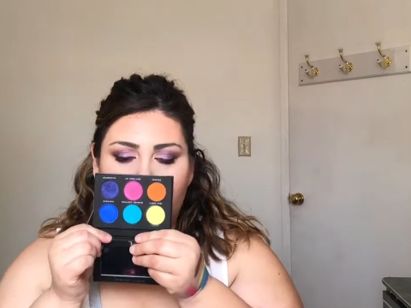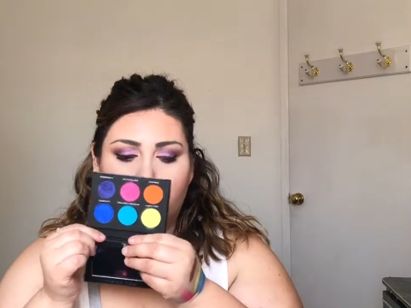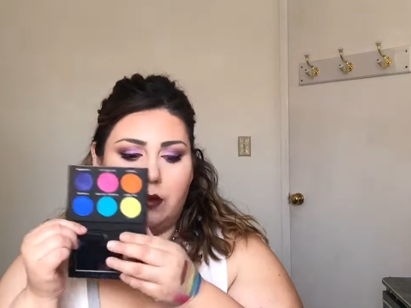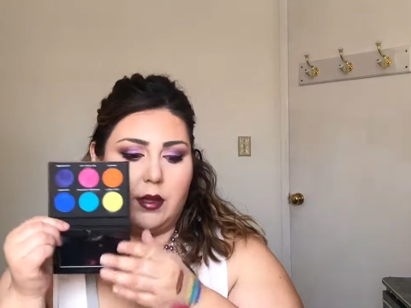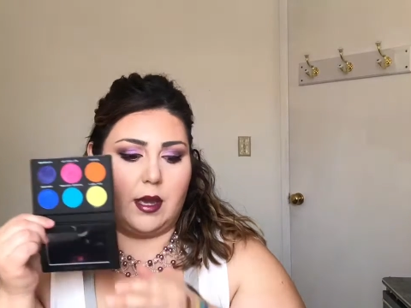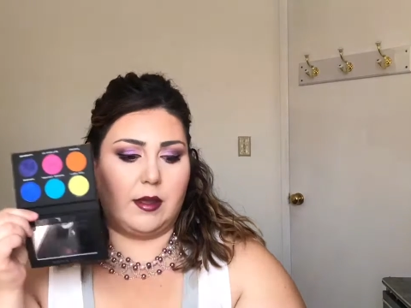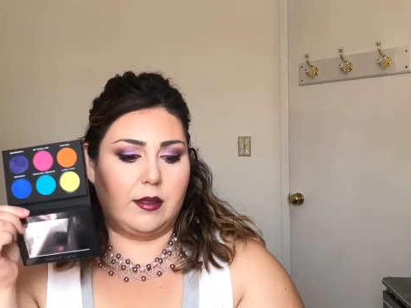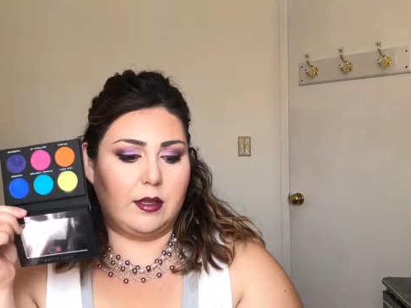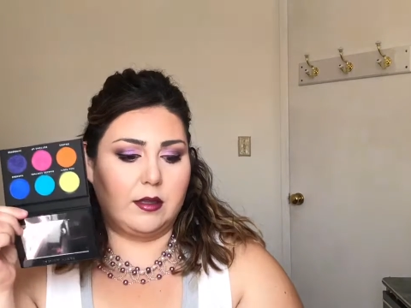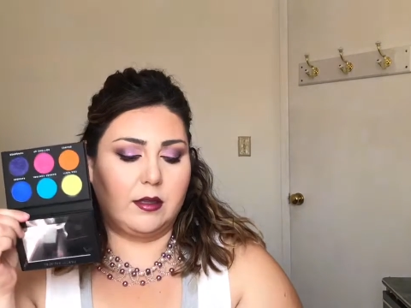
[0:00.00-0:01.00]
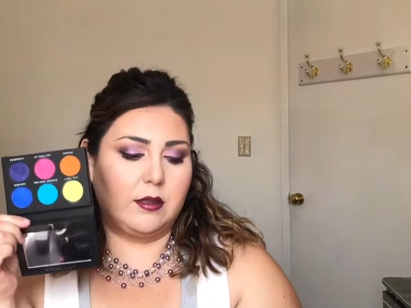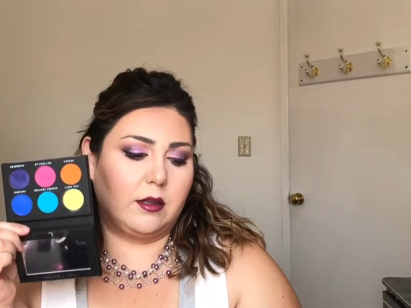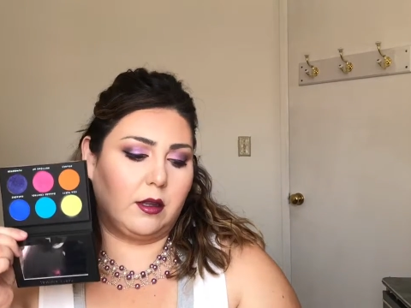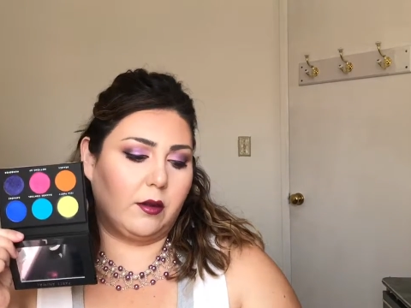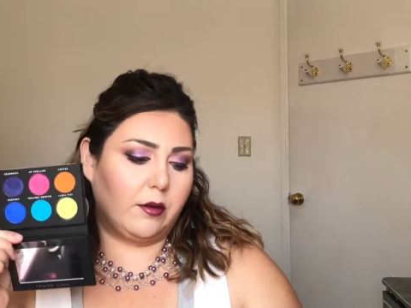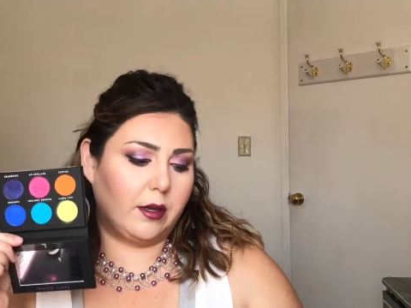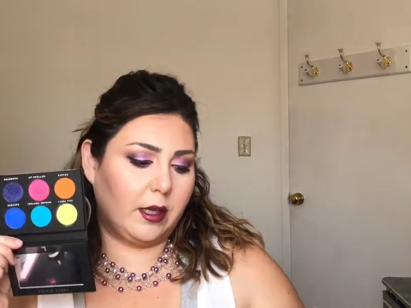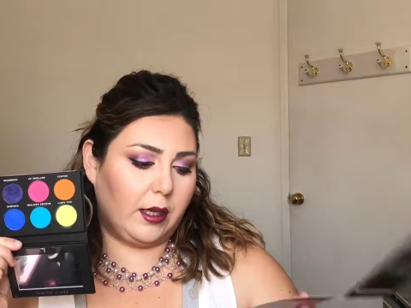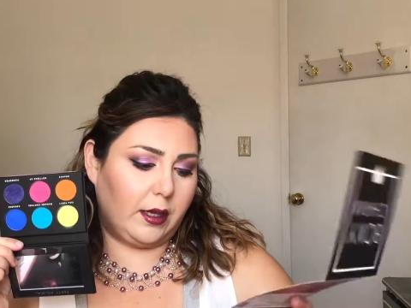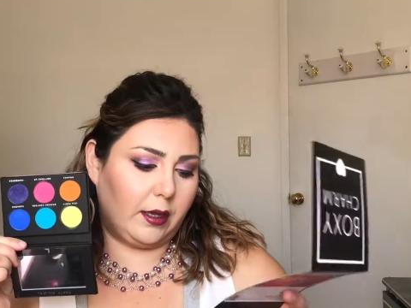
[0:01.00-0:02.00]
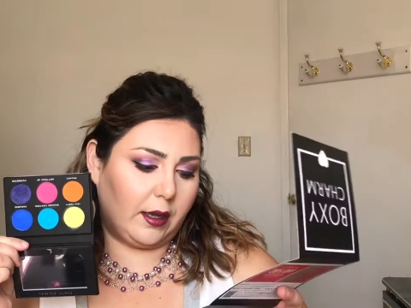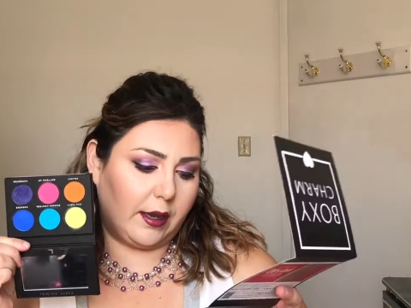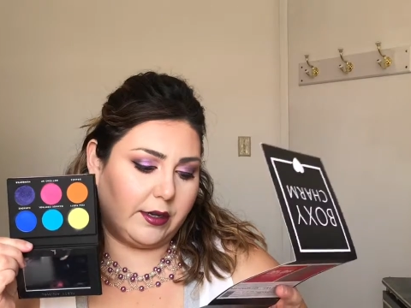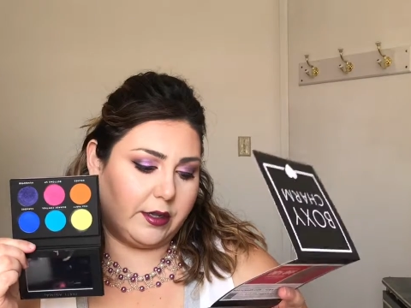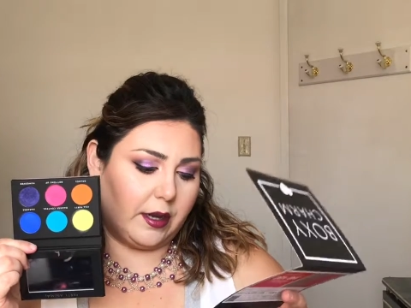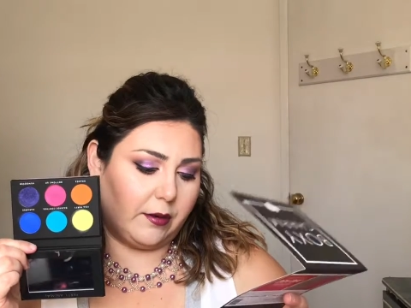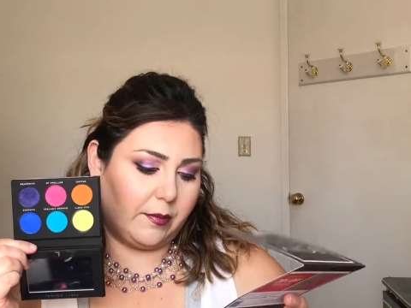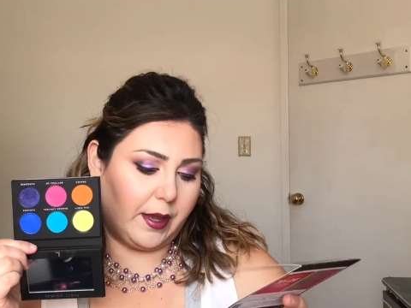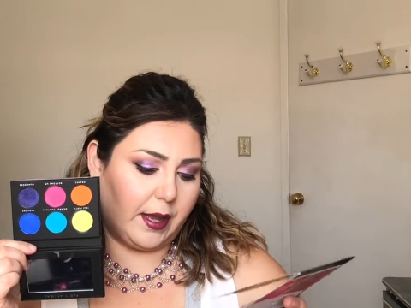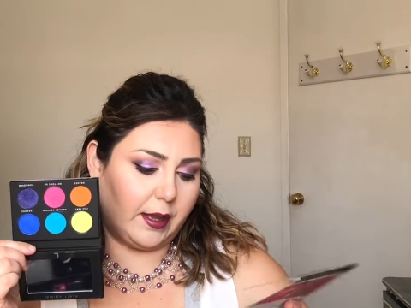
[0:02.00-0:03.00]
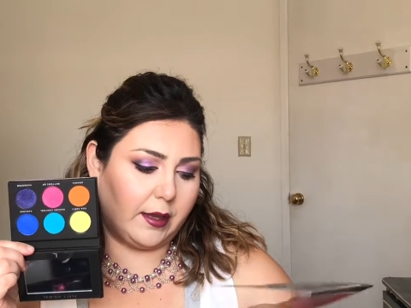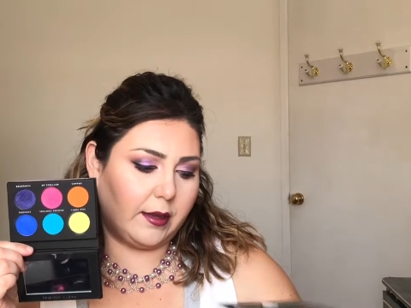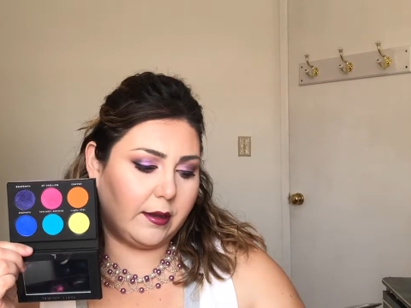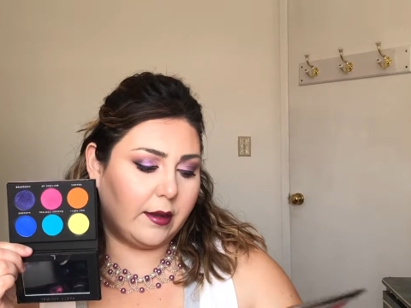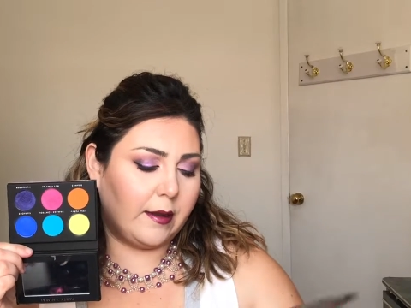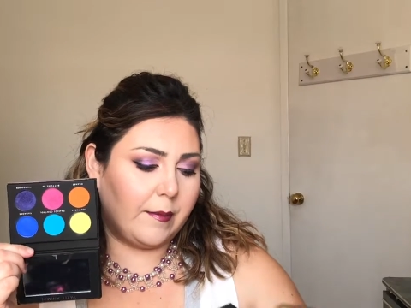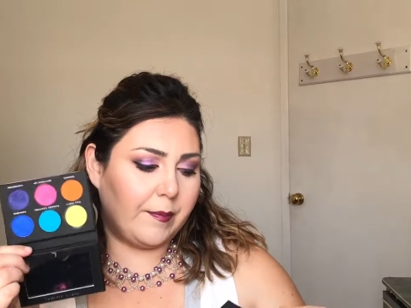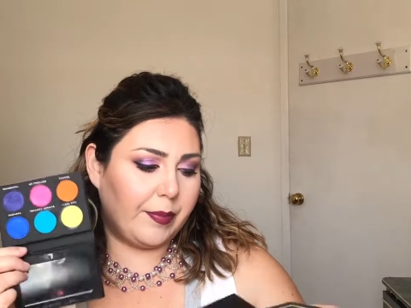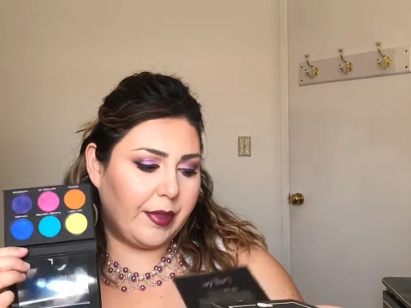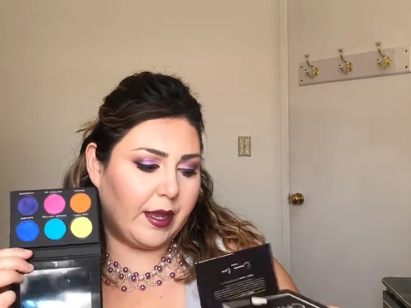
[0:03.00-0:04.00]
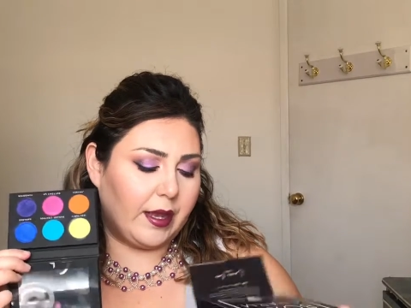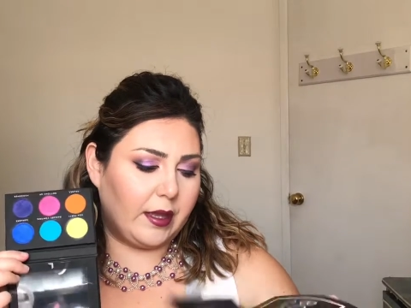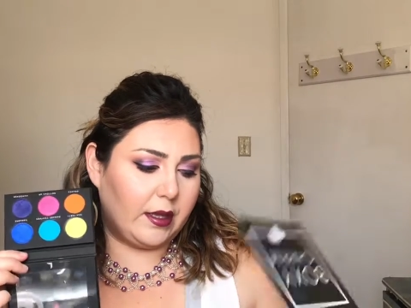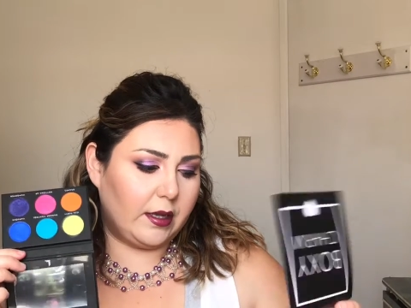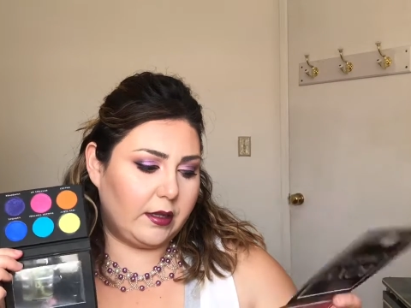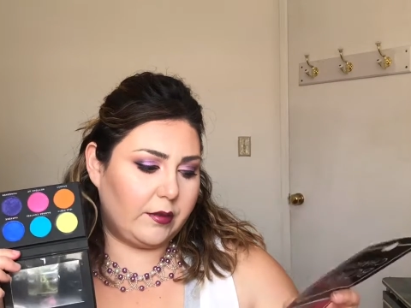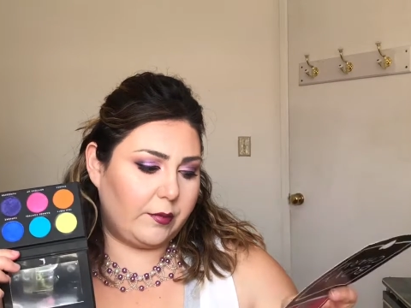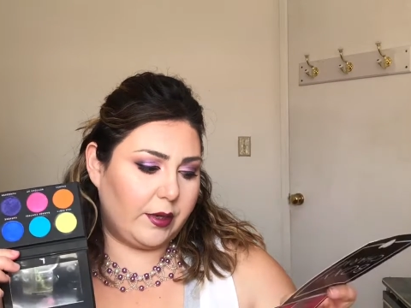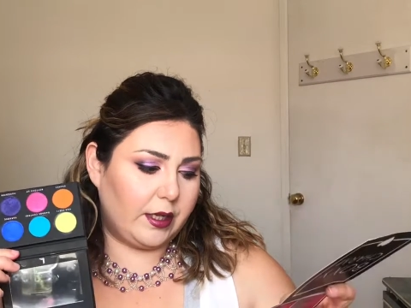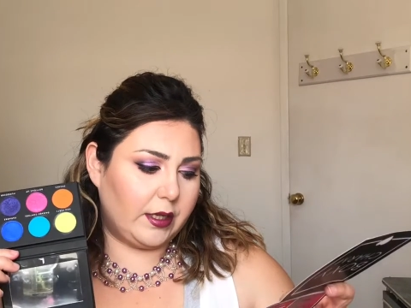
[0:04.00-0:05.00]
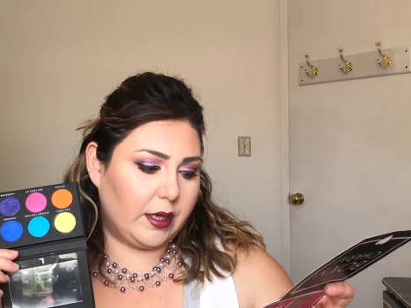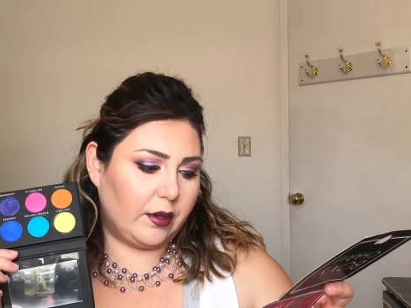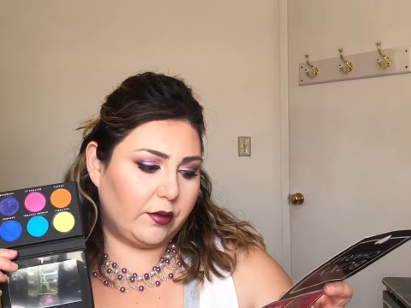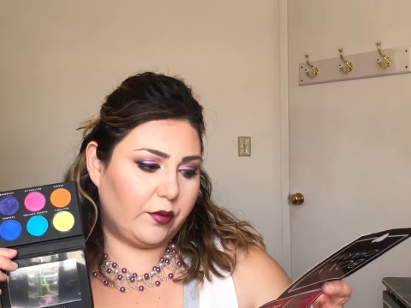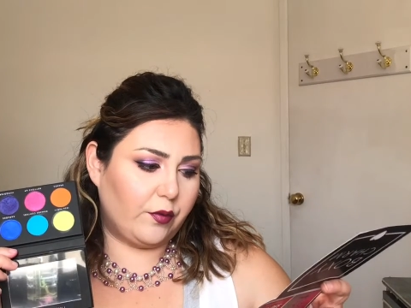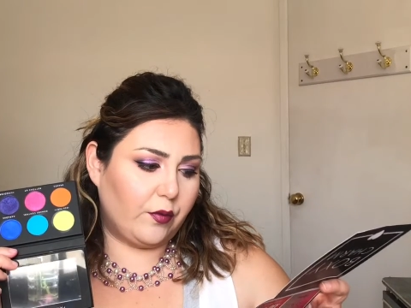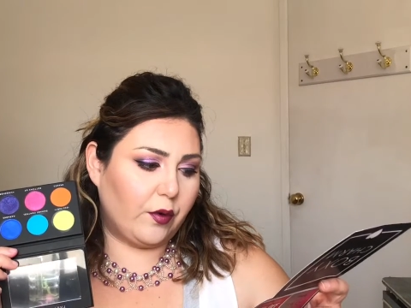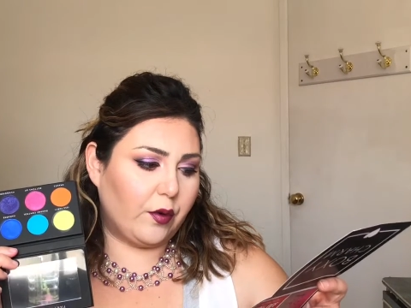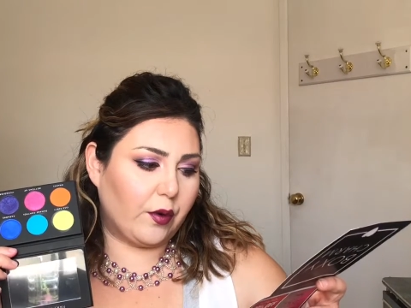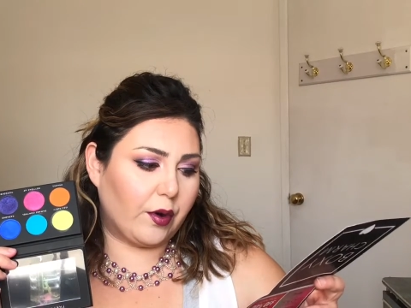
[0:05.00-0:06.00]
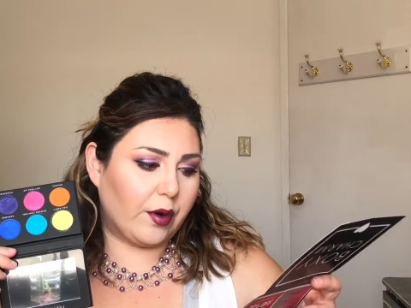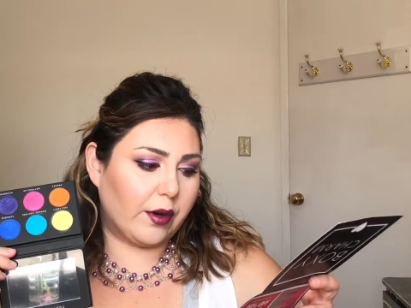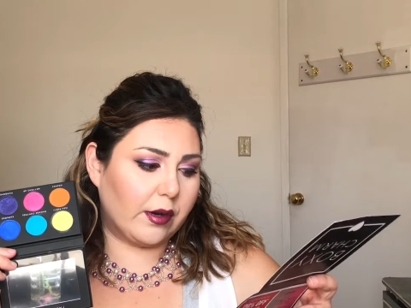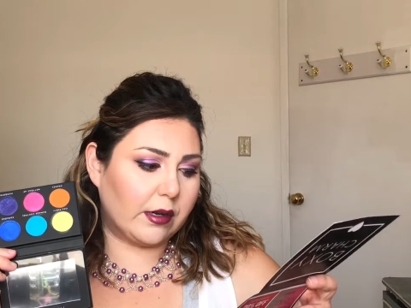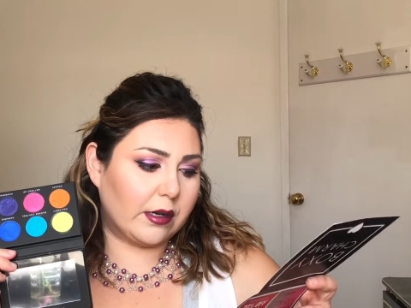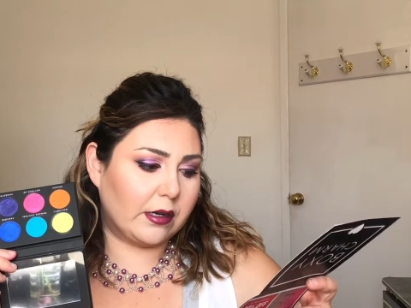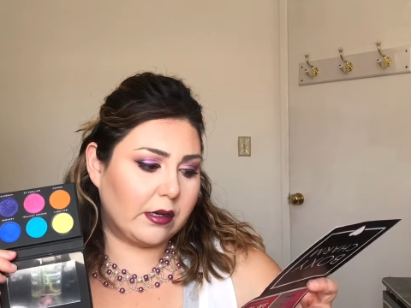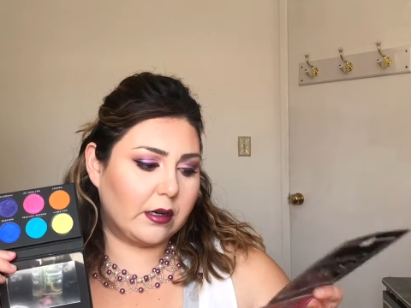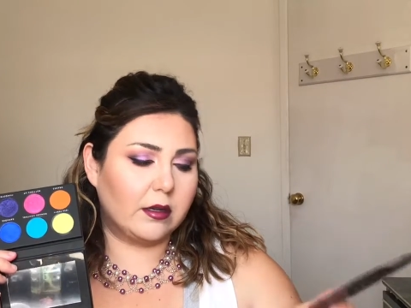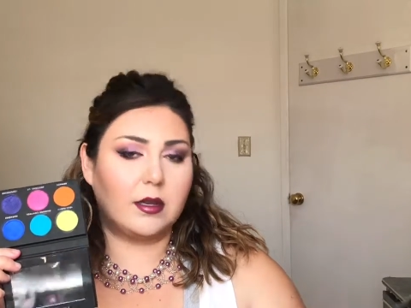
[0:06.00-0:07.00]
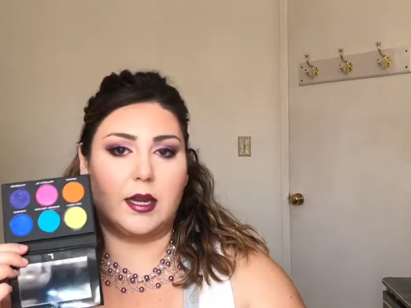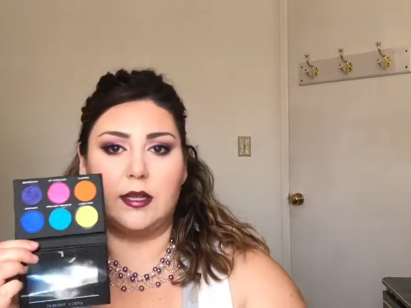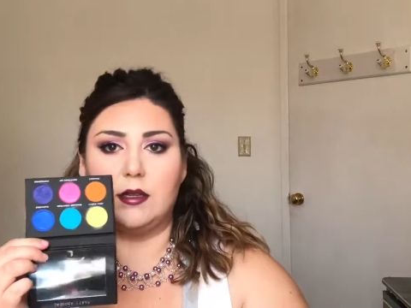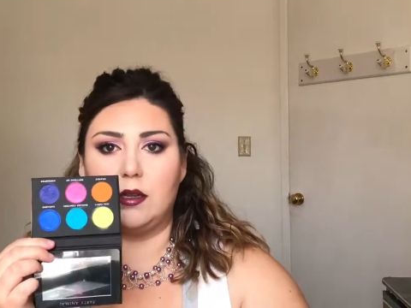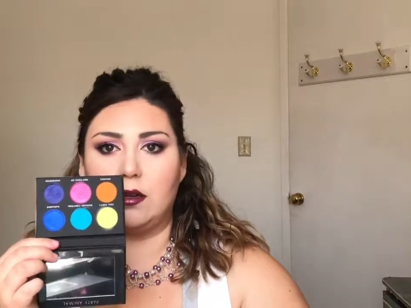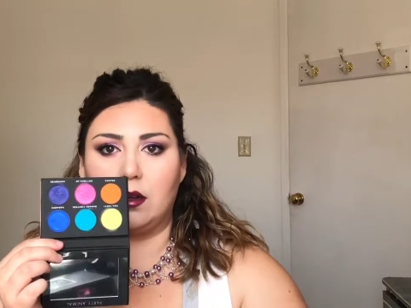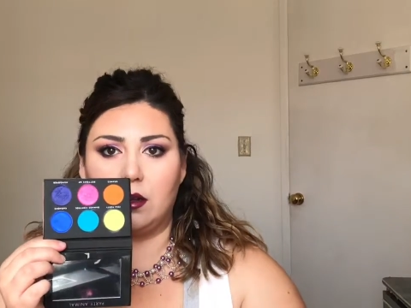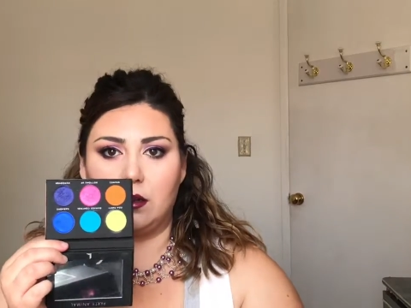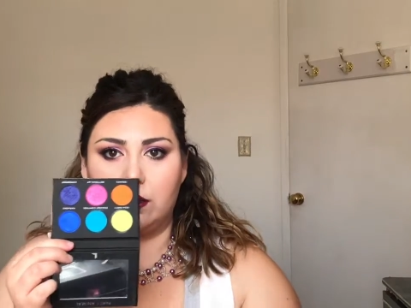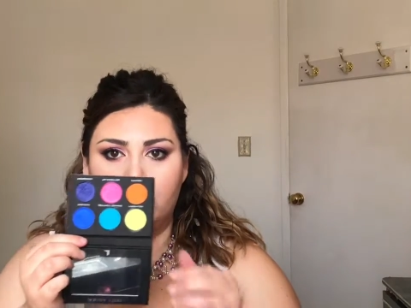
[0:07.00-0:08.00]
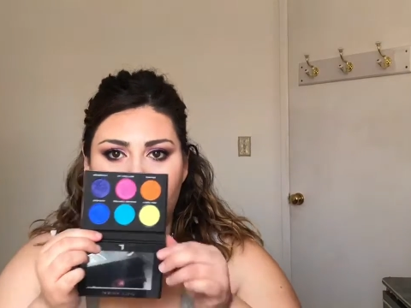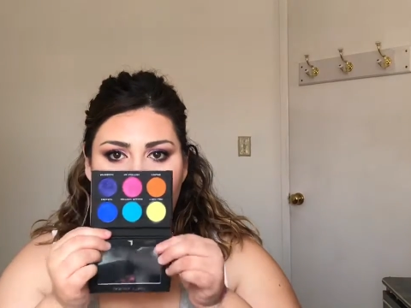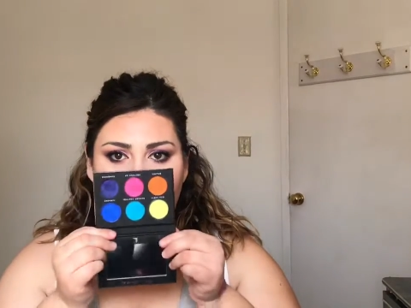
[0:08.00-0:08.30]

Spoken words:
So yeah, this is a Laura Lee eyeshadow palette. And this retails for $19.